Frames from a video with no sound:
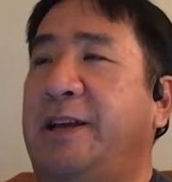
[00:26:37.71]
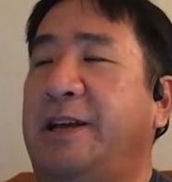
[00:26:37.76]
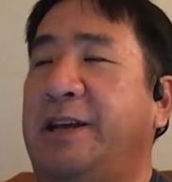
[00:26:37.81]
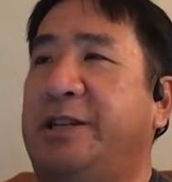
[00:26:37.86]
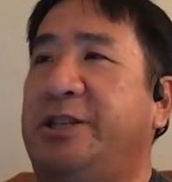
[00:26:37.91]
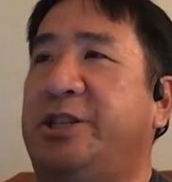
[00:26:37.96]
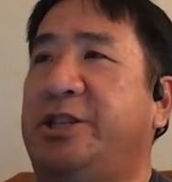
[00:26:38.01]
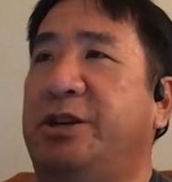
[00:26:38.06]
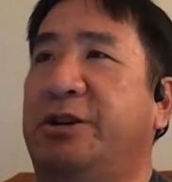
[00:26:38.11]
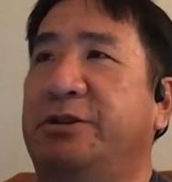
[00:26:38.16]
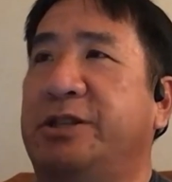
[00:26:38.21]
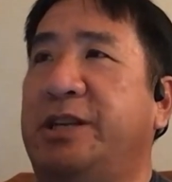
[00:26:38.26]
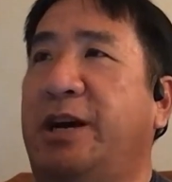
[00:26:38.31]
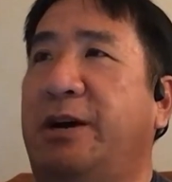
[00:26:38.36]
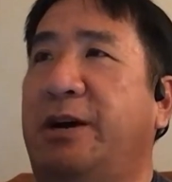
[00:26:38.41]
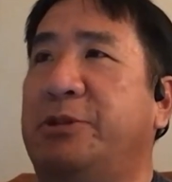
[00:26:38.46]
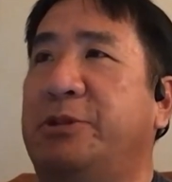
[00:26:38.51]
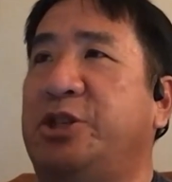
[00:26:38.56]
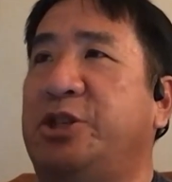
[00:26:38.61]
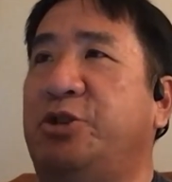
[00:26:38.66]
It shows
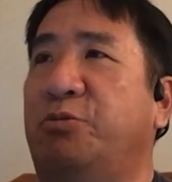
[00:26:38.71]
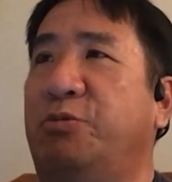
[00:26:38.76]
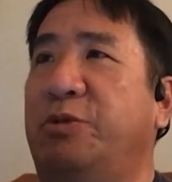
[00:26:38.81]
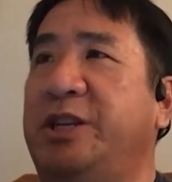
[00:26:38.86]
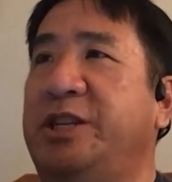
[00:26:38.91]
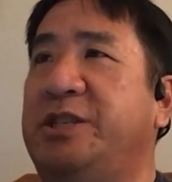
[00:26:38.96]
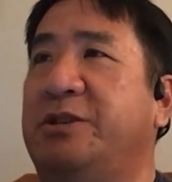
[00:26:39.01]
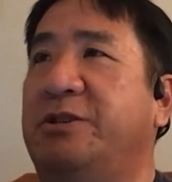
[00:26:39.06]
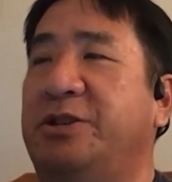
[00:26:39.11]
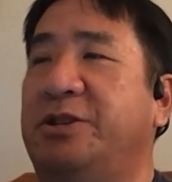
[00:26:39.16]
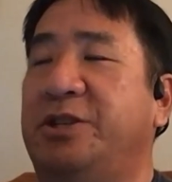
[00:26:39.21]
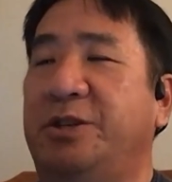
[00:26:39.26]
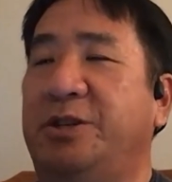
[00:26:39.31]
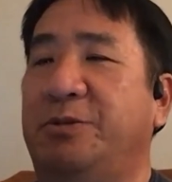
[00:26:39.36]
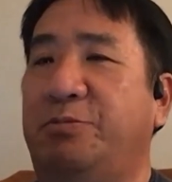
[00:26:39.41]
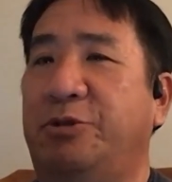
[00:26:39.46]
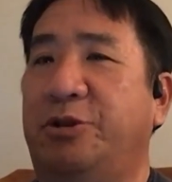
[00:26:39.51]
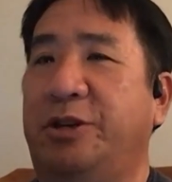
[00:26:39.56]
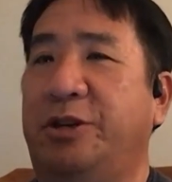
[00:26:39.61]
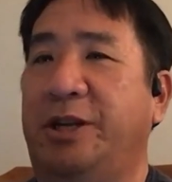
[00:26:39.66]
how much research you
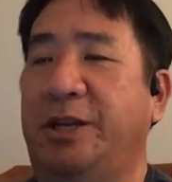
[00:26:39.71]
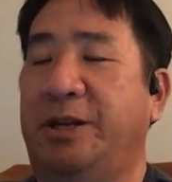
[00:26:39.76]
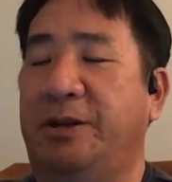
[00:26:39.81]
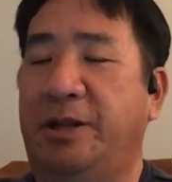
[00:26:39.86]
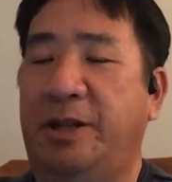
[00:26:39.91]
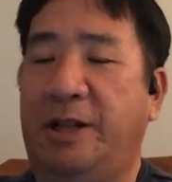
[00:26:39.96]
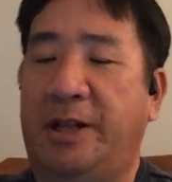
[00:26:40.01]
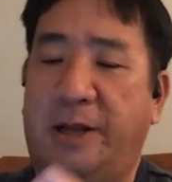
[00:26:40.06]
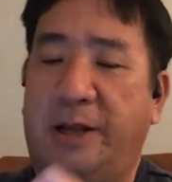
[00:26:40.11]
put in.